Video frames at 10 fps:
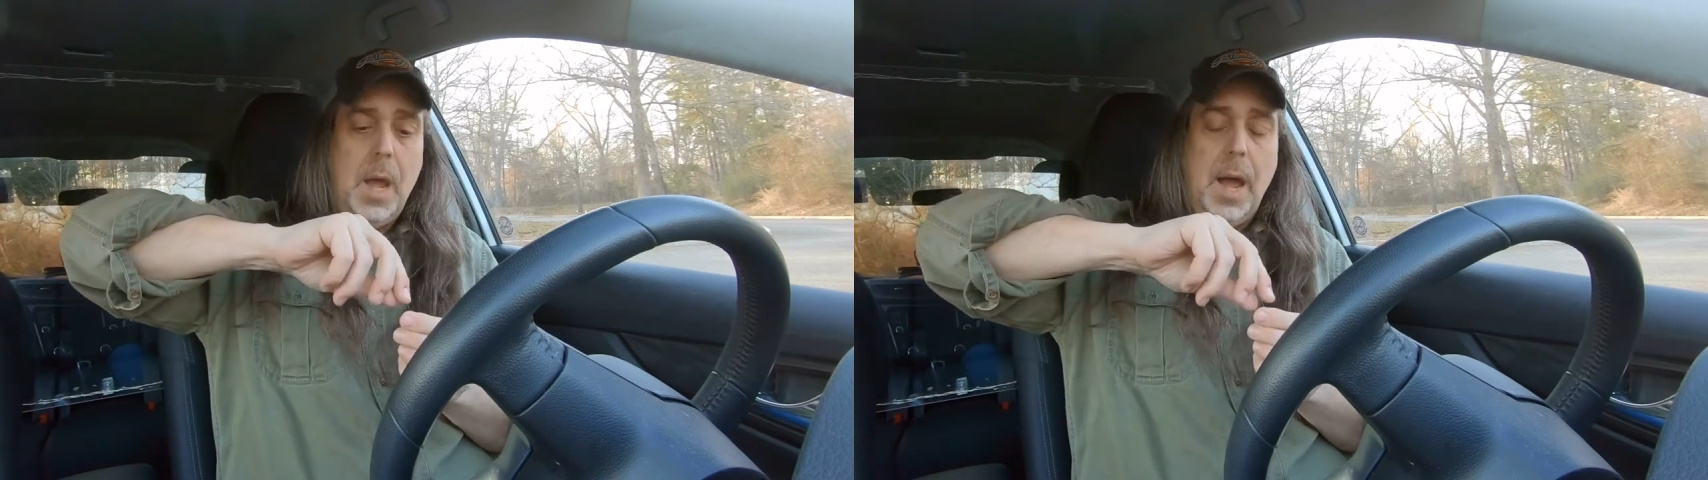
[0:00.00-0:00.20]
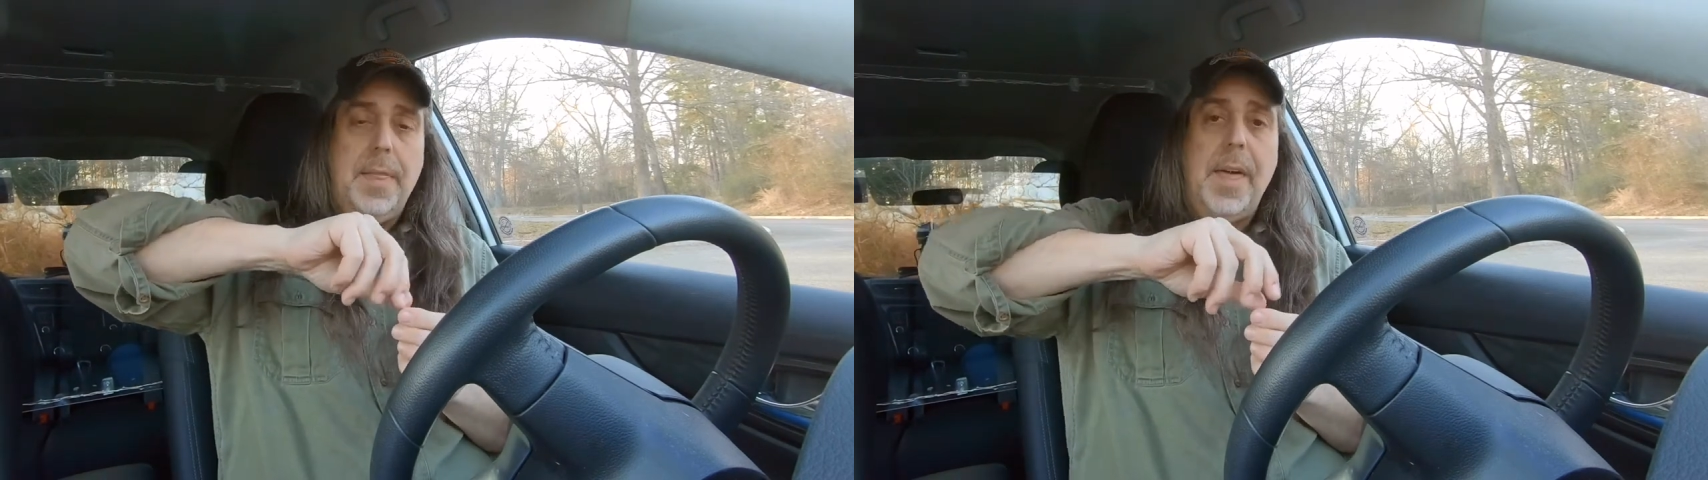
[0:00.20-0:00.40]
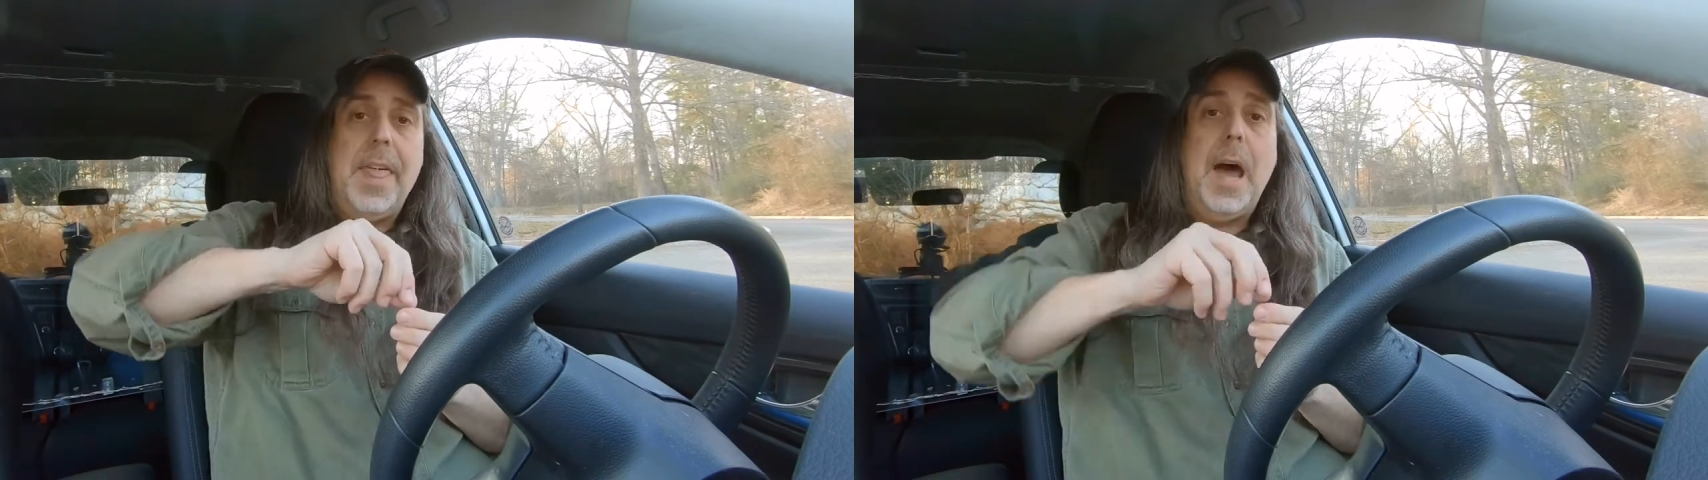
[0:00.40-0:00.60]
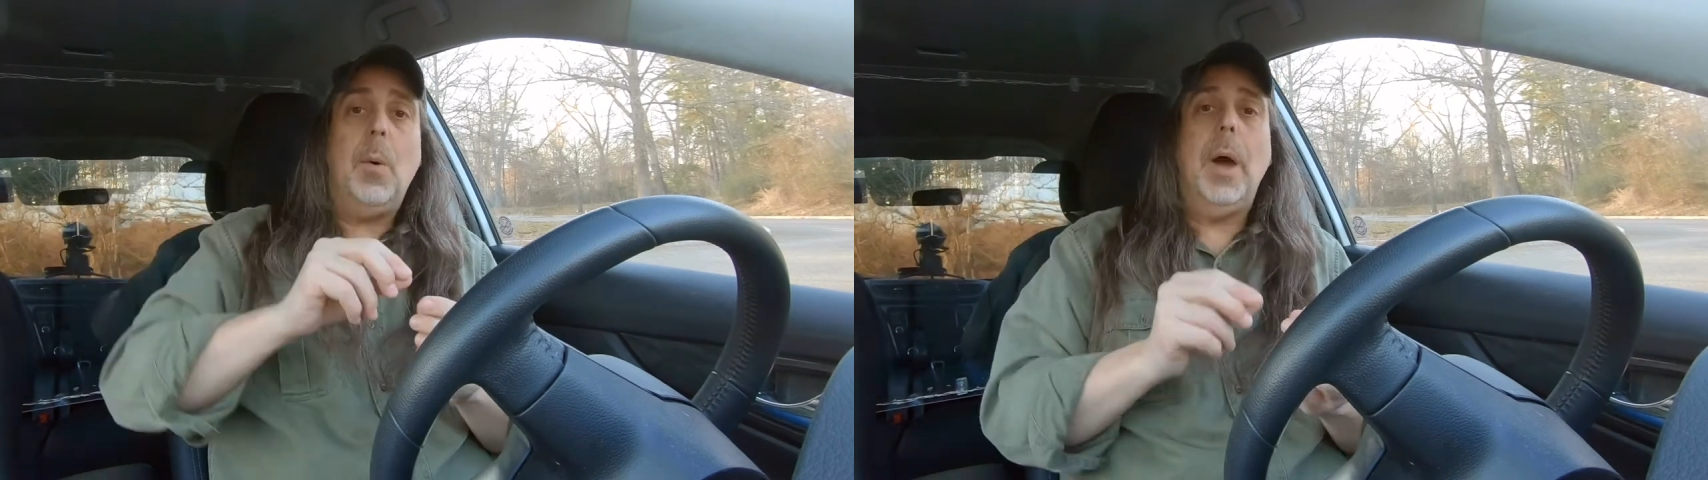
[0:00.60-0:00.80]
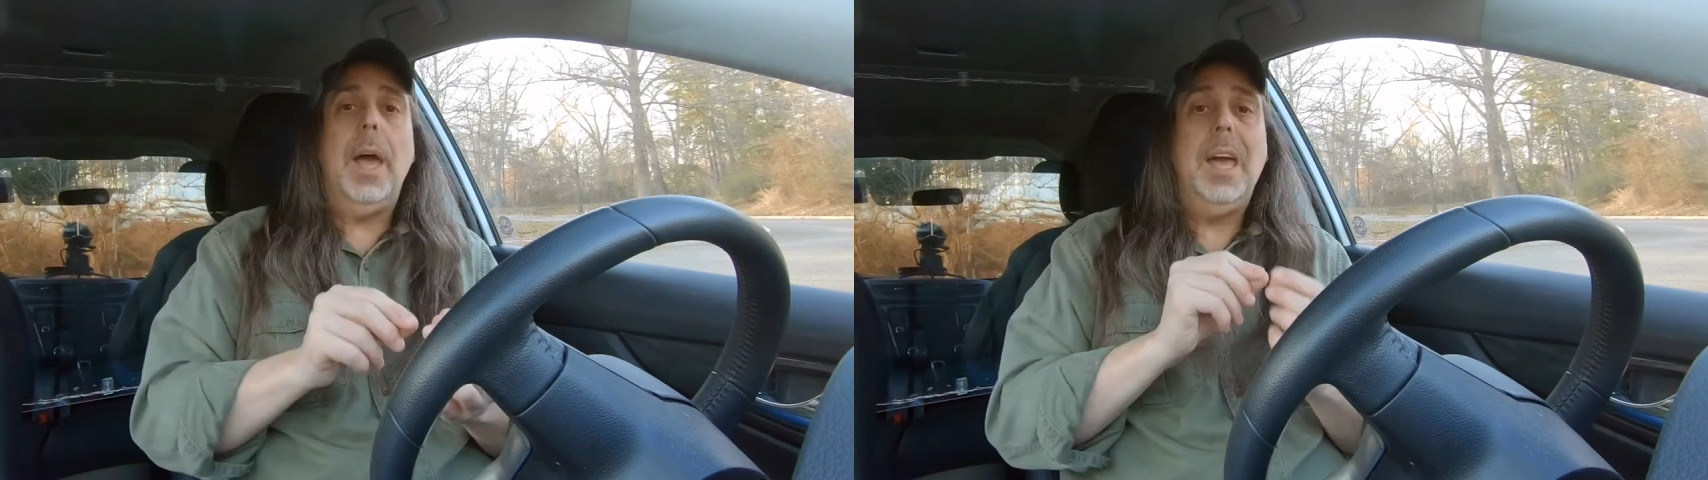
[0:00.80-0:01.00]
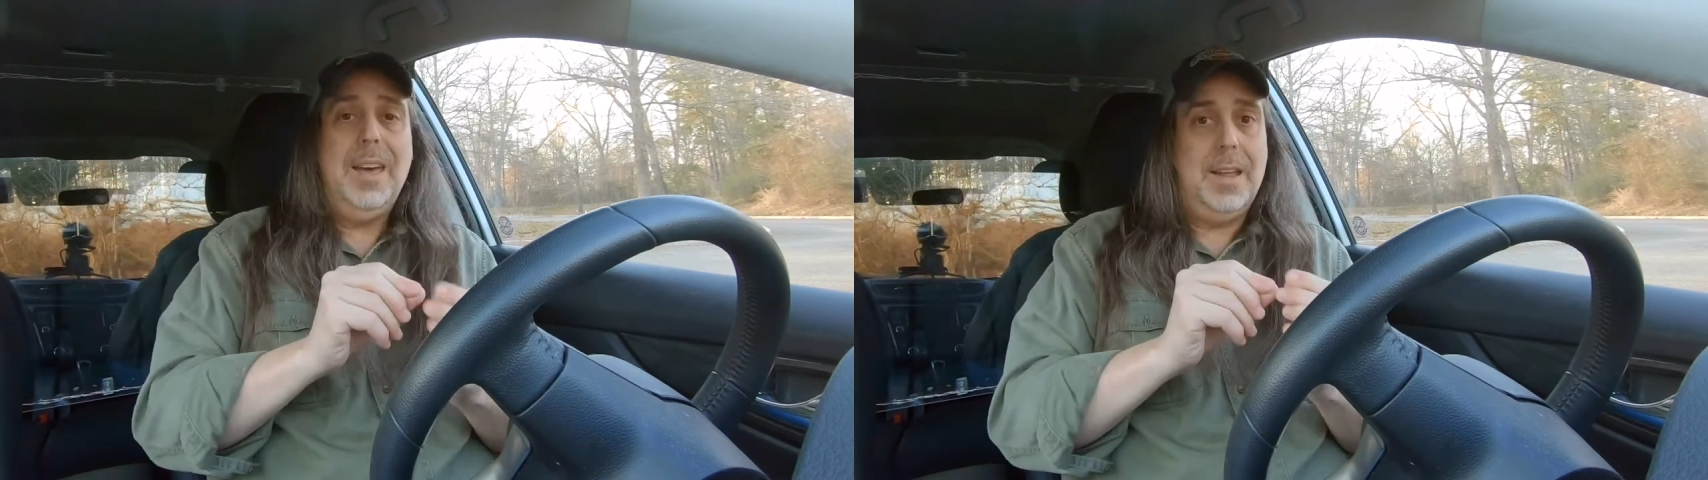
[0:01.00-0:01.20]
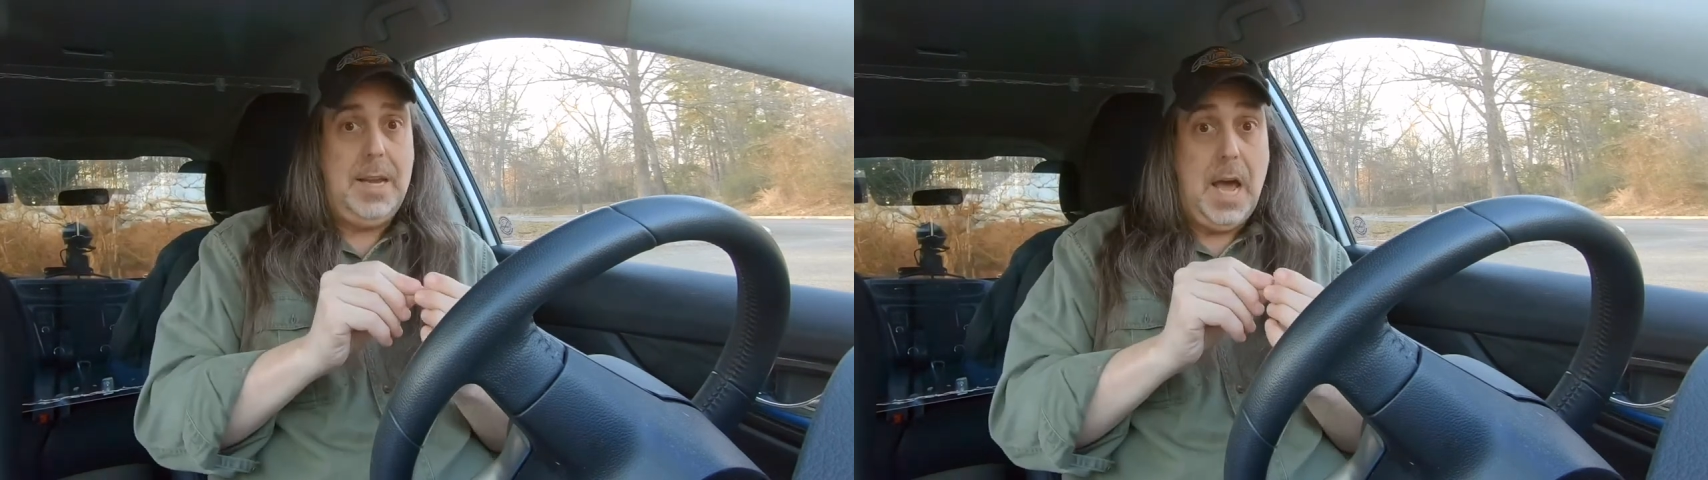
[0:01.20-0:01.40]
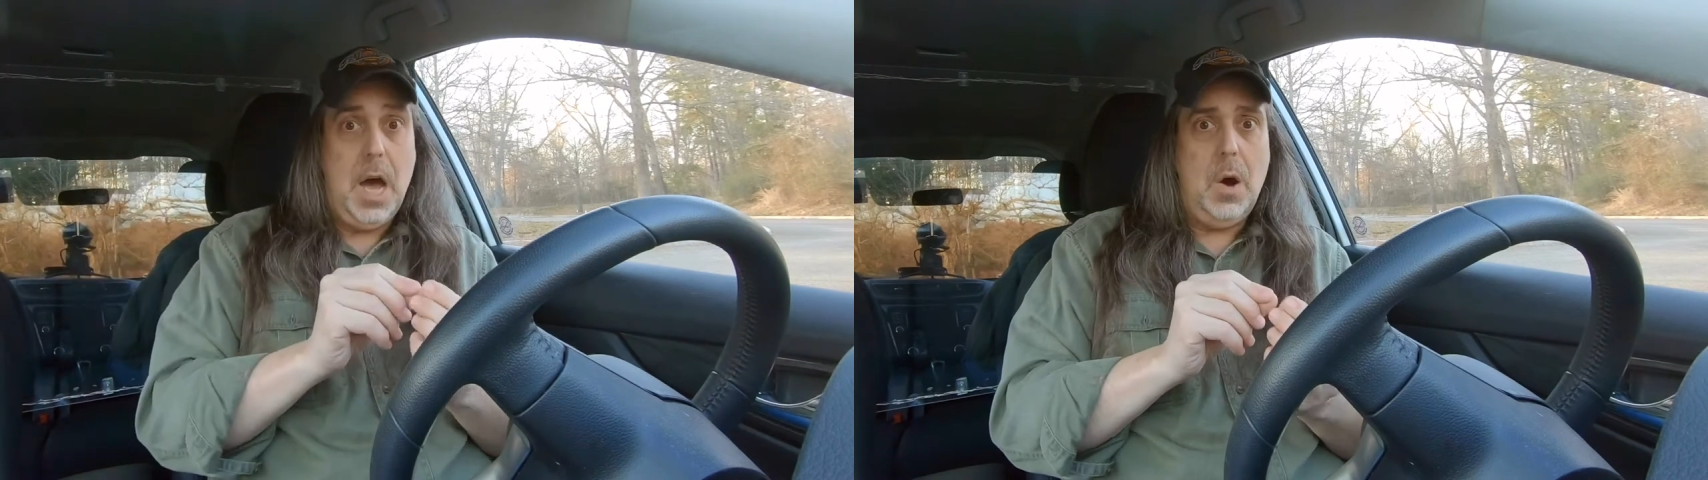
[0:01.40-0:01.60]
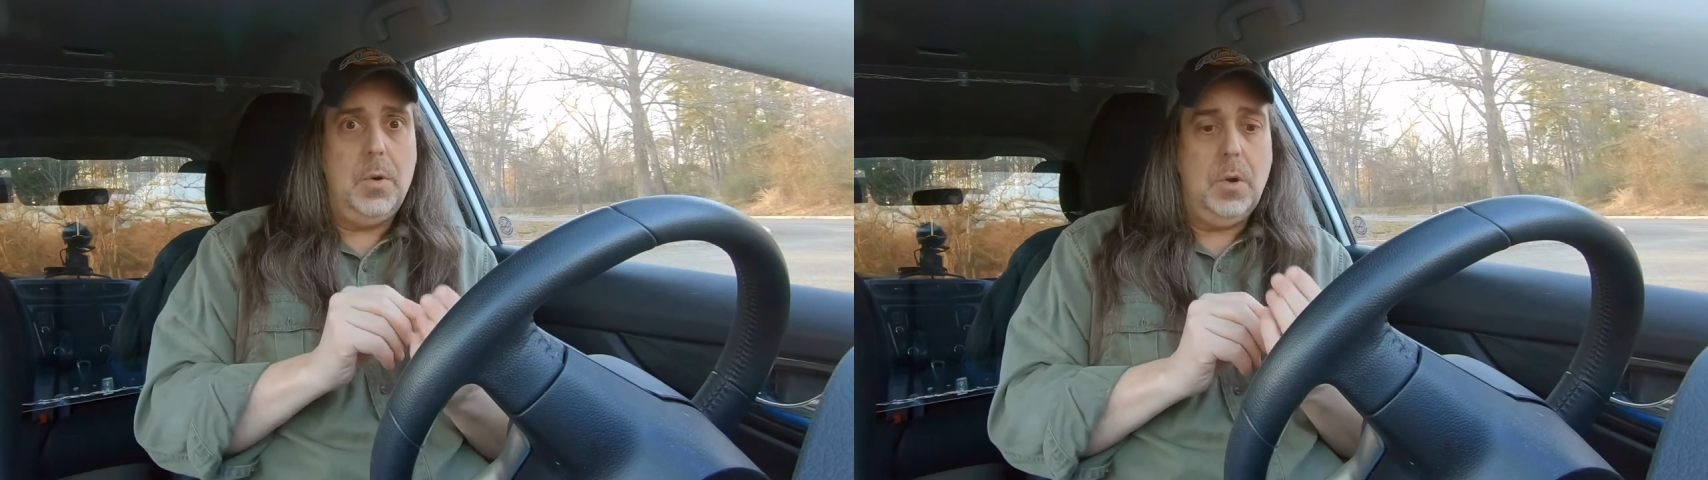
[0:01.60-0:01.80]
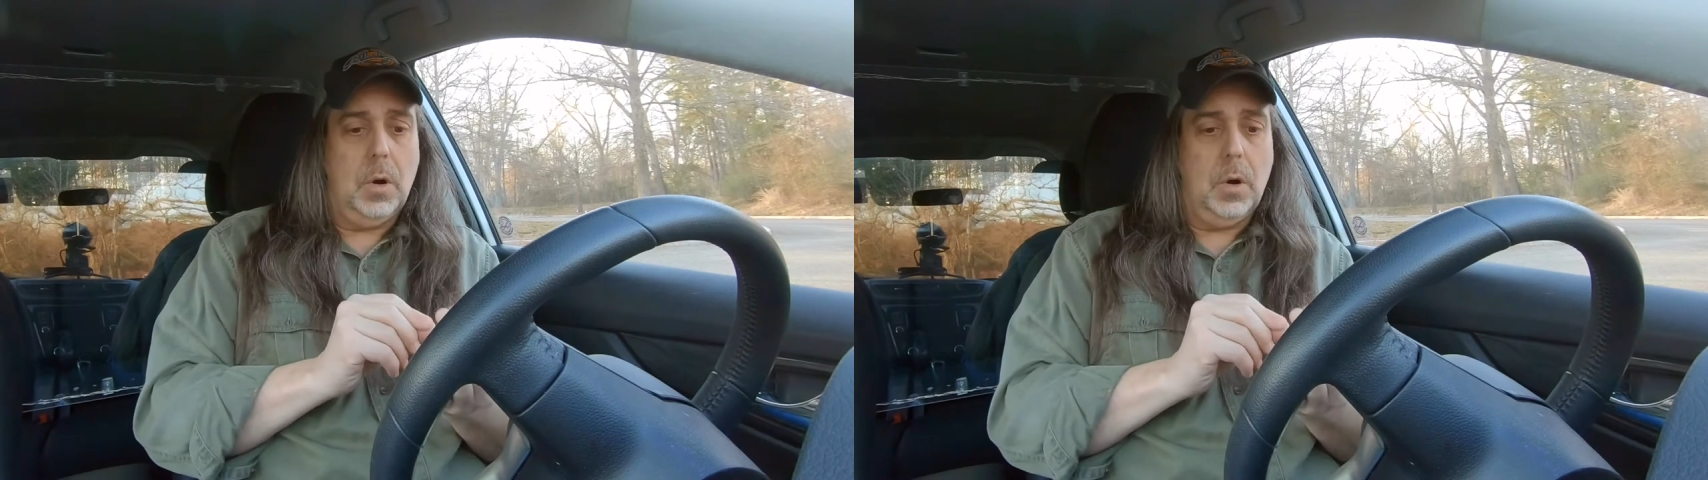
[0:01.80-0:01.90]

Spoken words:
And then that way, now you're